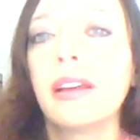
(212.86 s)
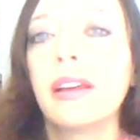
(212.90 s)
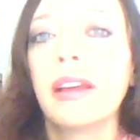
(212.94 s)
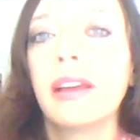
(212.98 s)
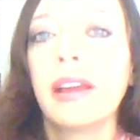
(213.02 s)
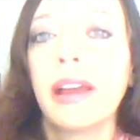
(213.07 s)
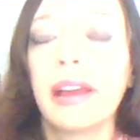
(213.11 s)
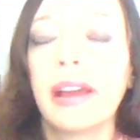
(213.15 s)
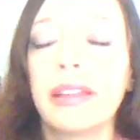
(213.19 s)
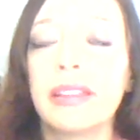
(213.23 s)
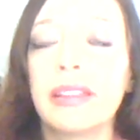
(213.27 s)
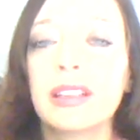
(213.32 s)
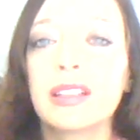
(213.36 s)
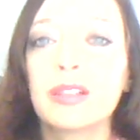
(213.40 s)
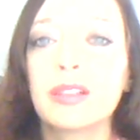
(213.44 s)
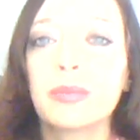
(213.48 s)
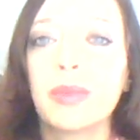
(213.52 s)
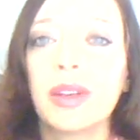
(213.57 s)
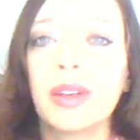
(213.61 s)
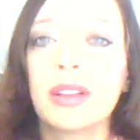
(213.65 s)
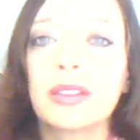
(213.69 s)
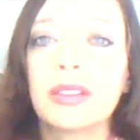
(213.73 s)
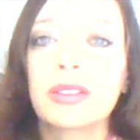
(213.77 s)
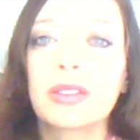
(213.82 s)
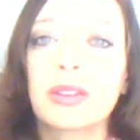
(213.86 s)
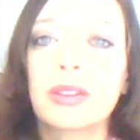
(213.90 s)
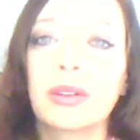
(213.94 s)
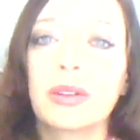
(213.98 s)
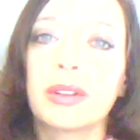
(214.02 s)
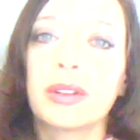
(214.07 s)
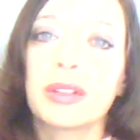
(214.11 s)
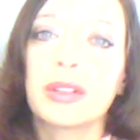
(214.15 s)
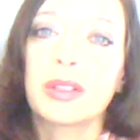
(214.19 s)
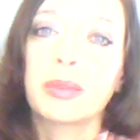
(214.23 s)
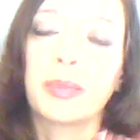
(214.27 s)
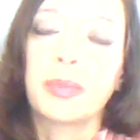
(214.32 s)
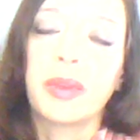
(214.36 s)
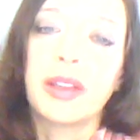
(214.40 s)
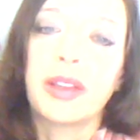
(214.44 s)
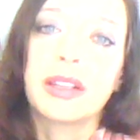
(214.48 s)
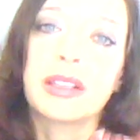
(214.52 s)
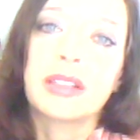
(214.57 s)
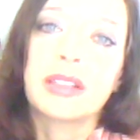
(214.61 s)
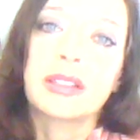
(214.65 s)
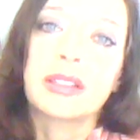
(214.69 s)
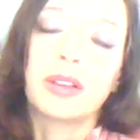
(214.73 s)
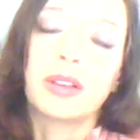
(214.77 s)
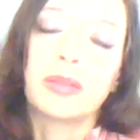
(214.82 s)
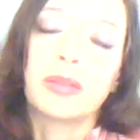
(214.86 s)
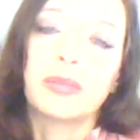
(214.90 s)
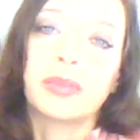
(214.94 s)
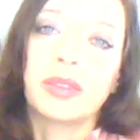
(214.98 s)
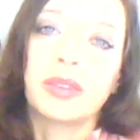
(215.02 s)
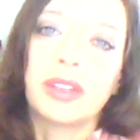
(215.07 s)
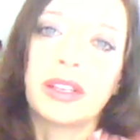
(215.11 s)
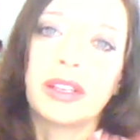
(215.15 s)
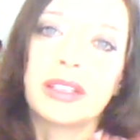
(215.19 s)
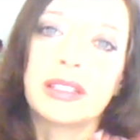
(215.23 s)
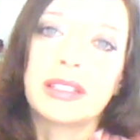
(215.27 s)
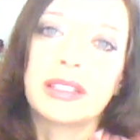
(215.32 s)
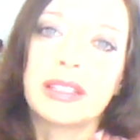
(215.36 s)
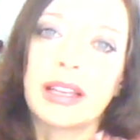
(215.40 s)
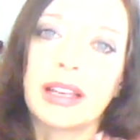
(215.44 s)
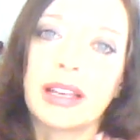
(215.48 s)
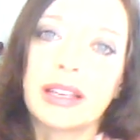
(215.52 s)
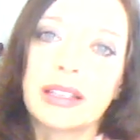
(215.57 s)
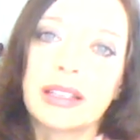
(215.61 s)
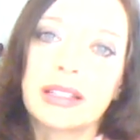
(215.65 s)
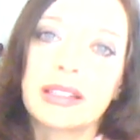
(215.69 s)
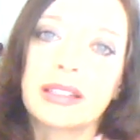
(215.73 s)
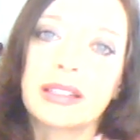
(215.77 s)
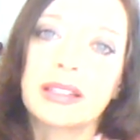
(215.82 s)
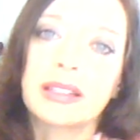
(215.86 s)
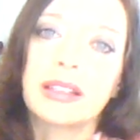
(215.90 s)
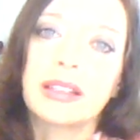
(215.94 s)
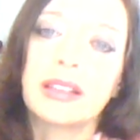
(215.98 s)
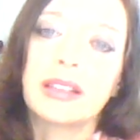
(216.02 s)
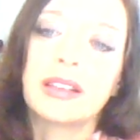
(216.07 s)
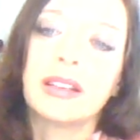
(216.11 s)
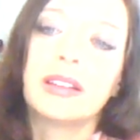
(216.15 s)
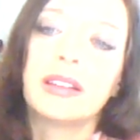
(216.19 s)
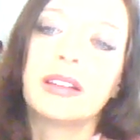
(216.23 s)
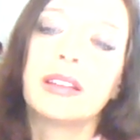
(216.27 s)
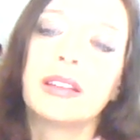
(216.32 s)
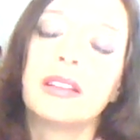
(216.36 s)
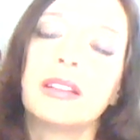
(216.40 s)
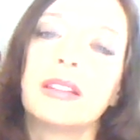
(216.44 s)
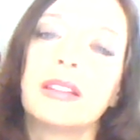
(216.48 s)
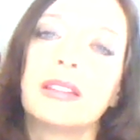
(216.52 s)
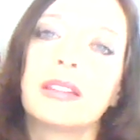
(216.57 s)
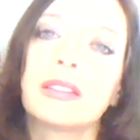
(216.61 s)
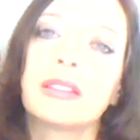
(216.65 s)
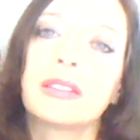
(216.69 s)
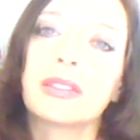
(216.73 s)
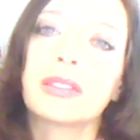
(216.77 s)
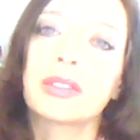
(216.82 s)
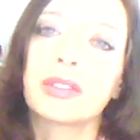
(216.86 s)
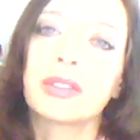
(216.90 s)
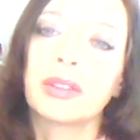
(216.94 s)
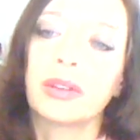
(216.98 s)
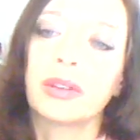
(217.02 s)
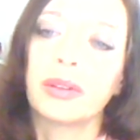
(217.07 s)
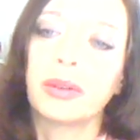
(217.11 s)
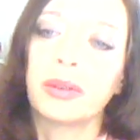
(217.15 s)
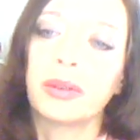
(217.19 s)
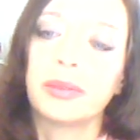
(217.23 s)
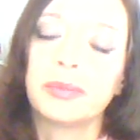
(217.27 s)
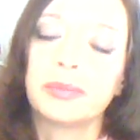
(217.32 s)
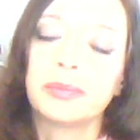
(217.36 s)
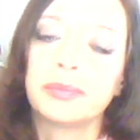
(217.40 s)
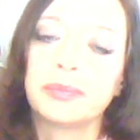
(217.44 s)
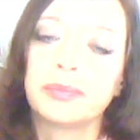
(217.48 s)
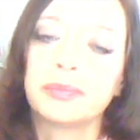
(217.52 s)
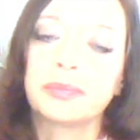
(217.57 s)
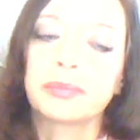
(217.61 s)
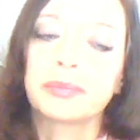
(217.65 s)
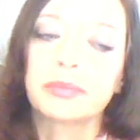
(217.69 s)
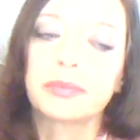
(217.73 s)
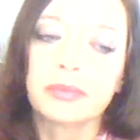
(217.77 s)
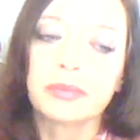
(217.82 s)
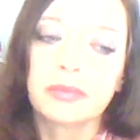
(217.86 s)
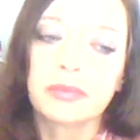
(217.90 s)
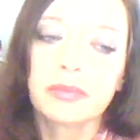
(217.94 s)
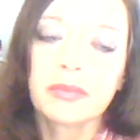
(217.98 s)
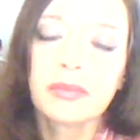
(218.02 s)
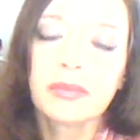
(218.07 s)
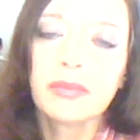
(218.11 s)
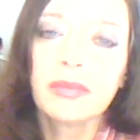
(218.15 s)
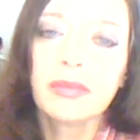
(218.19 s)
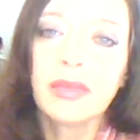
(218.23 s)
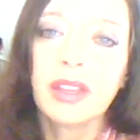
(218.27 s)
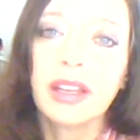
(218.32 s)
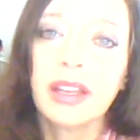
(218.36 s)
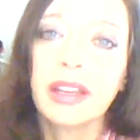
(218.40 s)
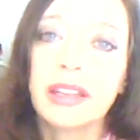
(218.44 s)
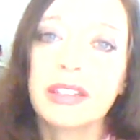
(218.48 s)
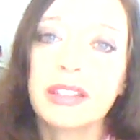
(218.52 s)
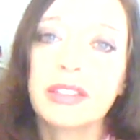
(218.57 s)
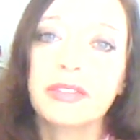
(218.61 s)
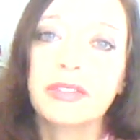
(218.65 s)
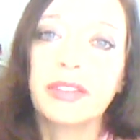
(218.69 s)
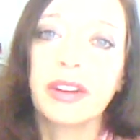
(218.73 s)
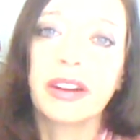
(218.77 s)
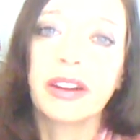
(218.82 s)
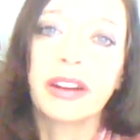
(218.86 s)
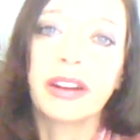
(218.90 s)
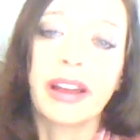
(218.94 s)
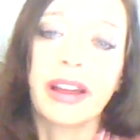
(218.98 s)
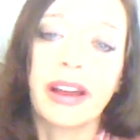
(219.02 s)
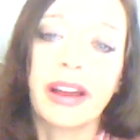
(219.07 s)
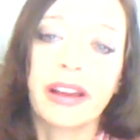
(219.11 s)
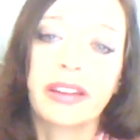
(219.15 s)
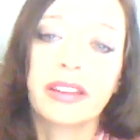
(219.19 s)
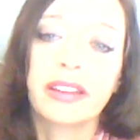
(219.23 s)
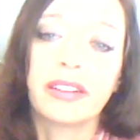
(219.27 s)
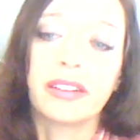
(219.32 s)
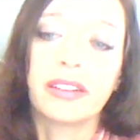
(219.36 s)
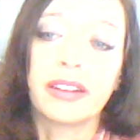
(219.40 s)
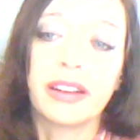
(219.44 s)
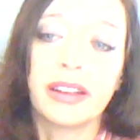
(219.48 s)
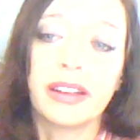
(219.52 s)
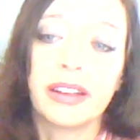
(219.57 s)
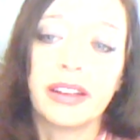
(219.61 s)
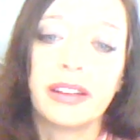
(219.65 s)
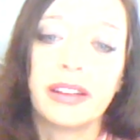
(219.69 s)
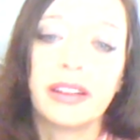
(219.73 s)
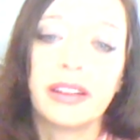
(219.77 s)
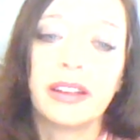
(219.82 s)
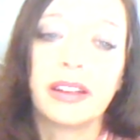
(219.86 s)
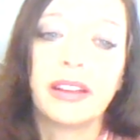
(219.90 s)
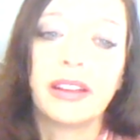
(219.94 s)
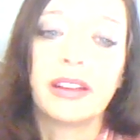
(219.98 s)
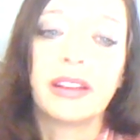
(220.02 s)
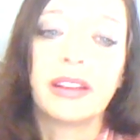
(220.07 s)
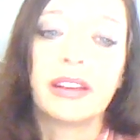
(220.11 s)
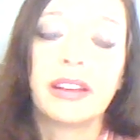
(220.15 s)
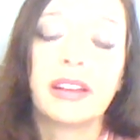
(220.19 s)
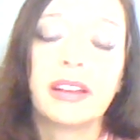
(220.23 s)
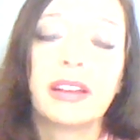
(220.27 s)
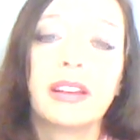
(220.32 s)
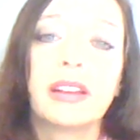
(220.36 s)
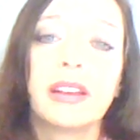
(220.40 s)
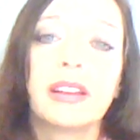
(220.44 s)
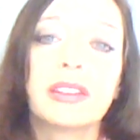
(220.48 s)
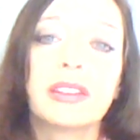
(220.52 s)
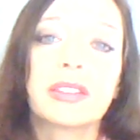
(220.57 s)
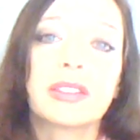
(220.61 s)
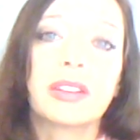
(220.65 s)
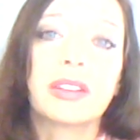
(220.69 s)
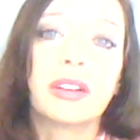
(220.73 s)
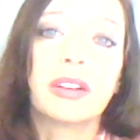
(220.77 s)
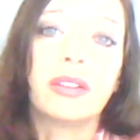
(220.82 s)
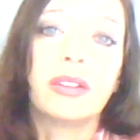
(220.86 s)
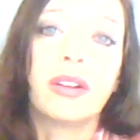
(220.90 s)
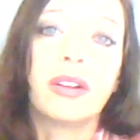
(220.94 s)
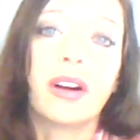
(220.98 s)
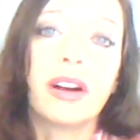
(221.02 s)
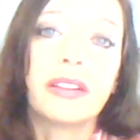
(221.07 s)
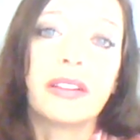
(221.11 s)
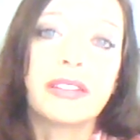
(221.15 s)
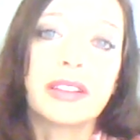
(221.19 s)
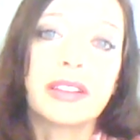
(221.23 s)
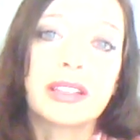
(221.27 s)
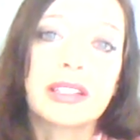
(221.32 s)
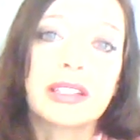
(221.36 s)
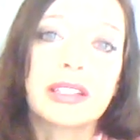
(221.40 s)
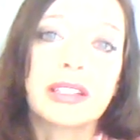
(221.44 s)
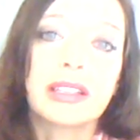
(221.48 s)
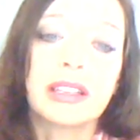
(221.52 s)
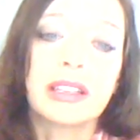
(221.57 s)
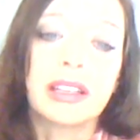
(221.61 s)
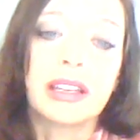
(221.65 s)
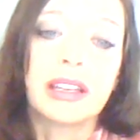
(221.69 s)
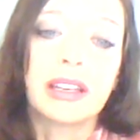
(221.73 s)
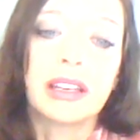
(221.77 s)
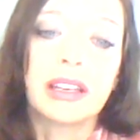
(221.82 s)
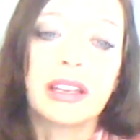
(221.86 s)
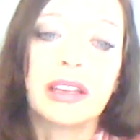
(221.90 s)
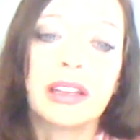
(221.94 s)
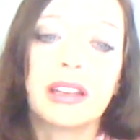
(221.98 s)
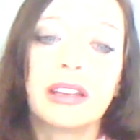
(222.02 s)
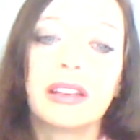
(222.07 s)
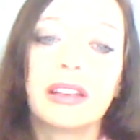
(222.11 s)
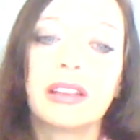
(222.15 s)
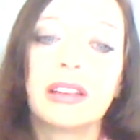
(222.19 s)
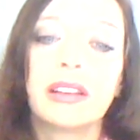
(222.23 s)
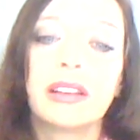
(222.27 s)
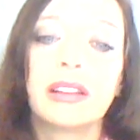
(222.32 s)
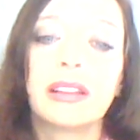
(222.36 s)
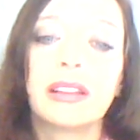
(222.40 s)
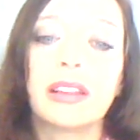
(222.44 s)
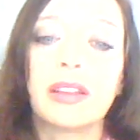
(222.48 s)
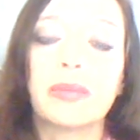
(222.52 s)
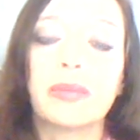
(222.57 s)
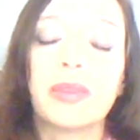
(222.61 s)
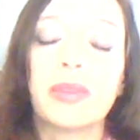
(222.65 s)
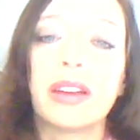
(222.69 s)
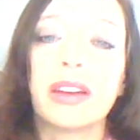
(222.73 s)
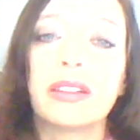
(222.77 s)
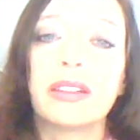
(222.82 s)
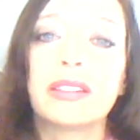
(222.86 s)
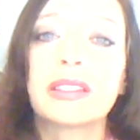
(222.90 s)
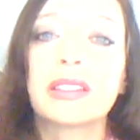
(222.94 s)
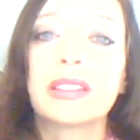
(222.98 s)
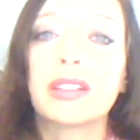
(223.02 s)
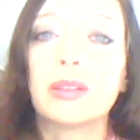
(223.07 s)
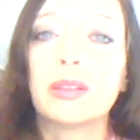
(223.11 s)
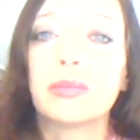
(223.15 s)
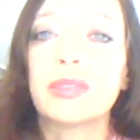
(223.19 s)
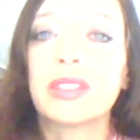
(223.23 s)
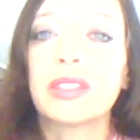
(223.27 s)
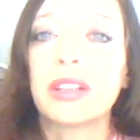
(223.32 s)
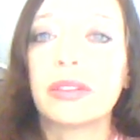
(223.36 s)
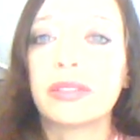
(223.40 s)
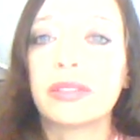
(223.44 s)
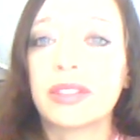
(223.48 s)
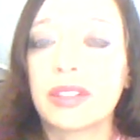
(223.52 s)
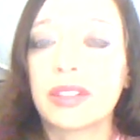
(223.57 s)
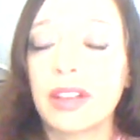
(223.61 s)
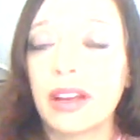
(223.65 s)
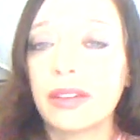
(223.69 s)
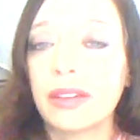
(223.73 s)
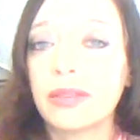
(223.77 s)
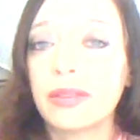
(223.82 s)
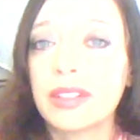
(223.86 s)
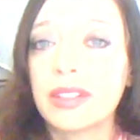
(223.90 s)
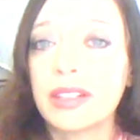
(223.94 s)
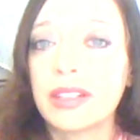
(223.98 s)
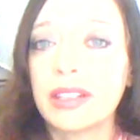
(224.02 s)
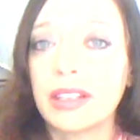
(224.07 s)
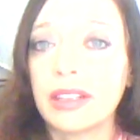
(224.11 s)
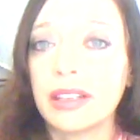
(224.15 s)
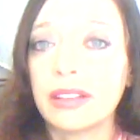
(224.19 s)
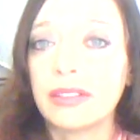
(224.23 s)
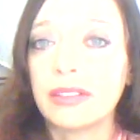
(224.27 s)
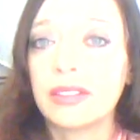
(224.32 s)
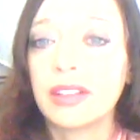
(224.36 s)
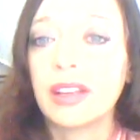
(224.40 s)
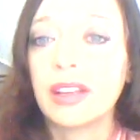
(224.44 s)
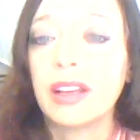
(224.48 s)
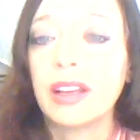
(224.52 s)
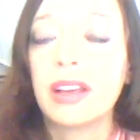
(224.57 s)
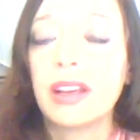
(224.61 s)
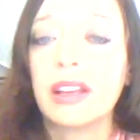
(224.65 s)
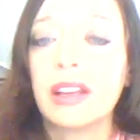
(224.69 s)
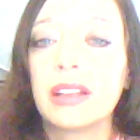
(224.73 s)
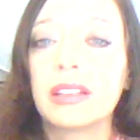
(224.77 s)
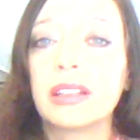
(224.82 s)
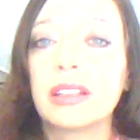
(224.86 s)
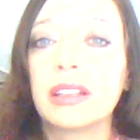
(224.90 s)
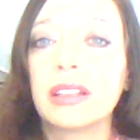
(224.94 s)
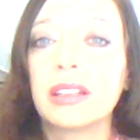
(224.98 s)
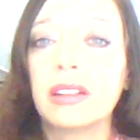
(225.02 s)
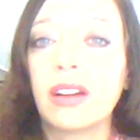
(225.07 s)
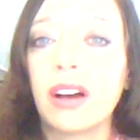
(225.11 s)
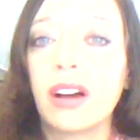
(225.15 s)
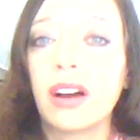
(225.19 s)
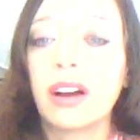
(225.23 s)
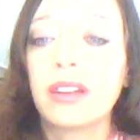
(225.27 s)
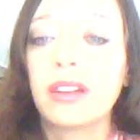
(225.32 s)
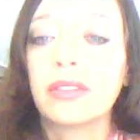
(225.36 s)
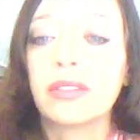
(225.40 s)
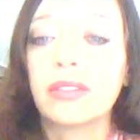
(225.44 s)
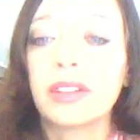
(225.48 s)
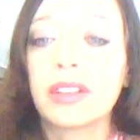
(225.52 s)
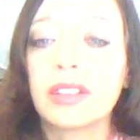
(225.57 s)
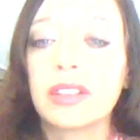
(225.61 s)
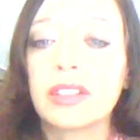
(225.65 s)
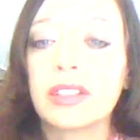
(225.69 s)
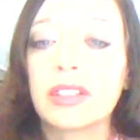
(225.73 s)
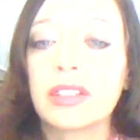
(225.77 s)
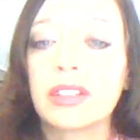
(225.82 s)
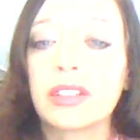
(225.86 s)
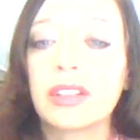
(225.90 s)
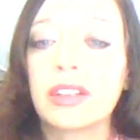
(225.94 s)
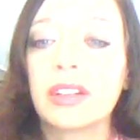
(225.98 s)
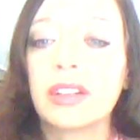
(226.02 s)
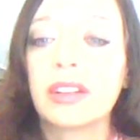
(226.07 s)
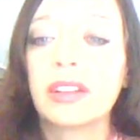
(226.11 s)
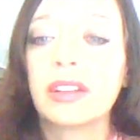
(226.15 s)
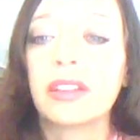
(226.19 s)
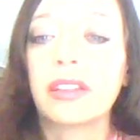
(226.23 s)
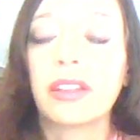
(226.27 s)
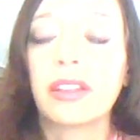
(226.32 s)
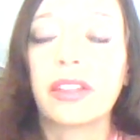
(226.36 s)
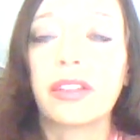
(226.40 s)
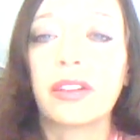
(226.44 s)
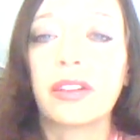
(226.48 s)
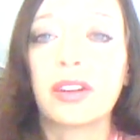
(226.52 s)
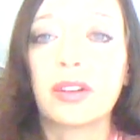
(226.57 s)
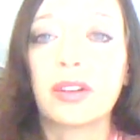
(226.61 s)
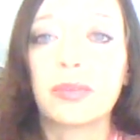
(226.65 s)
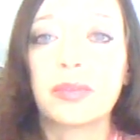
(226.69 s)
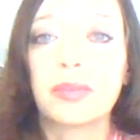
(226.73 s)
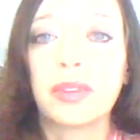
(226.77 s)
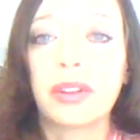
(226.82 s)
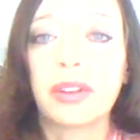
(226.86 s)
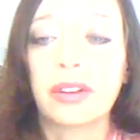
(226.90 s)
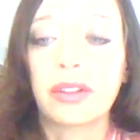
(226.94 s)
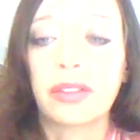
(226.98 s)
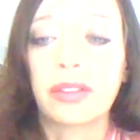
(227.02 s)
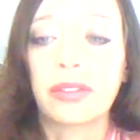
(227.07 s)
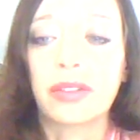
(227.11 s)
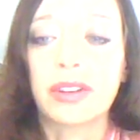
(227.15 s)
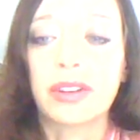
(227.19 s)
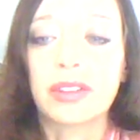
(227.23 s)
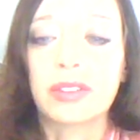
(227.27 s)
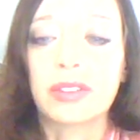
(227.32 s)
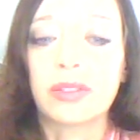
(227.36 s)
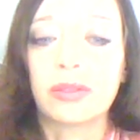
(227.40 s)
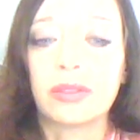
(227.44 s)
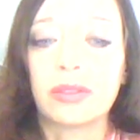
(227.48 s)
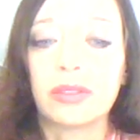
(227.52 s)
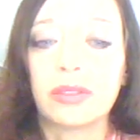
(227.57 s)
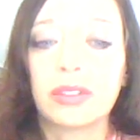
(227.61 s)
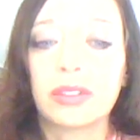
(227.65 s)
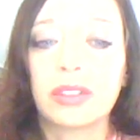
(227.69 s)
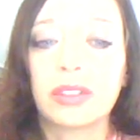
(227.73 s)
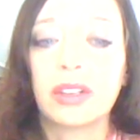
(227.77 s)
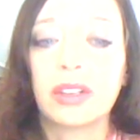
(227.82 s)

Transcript: And this MELD score is based on blood tests, so it's very accurate. So obviously, the amount of stem cells I received did not reach the therapeutic threshold.